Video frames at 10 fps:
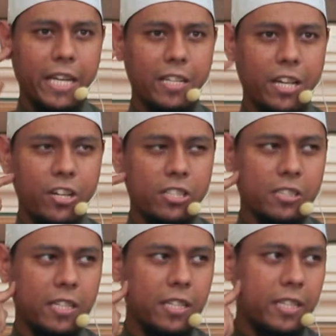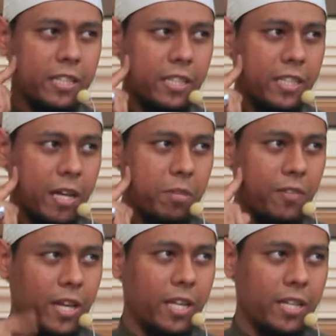any that reaches any the eardrum
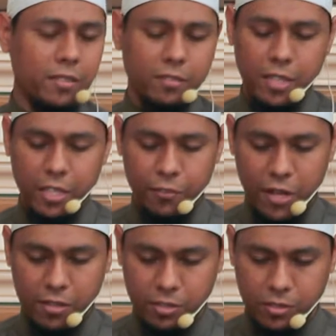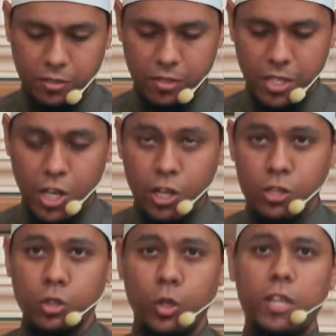invalidate the fast.
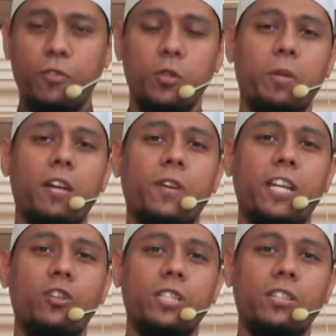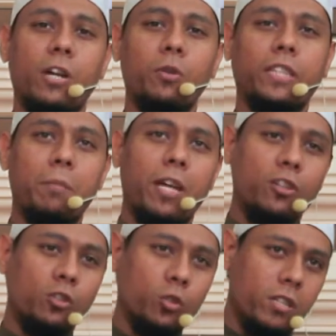So if you bathe and you're using shower tap
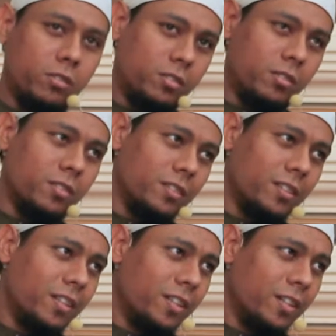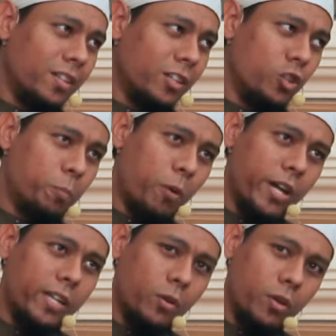and you do this, you
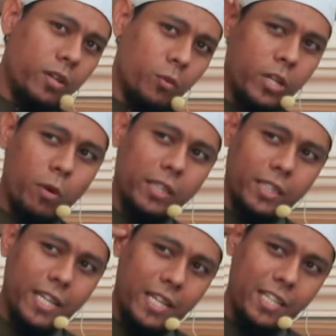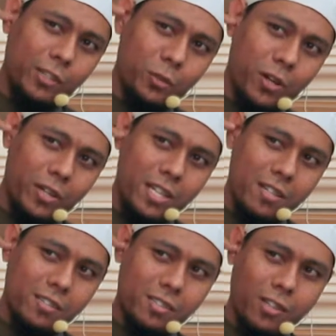point the, the, the water into your
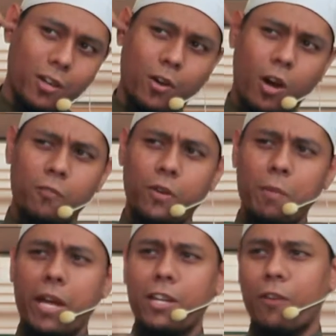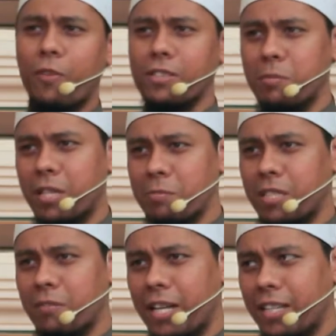ears, confirm any your fasting
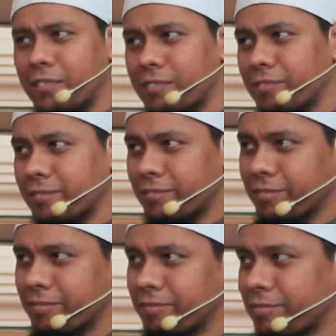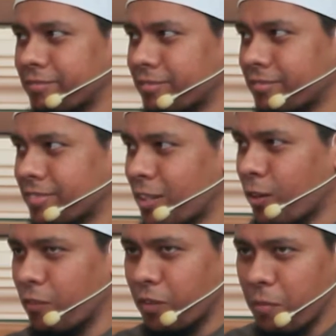becomes invalid.
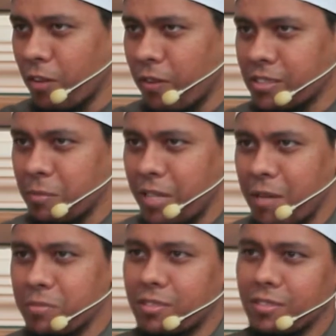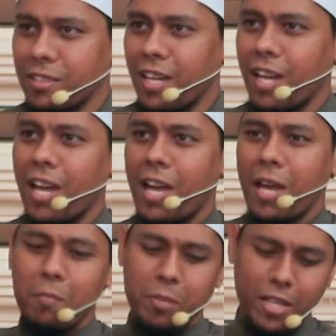Confirm your fasting becomes
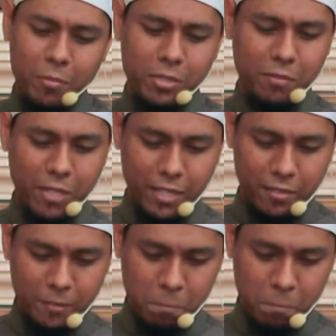becomes invalid.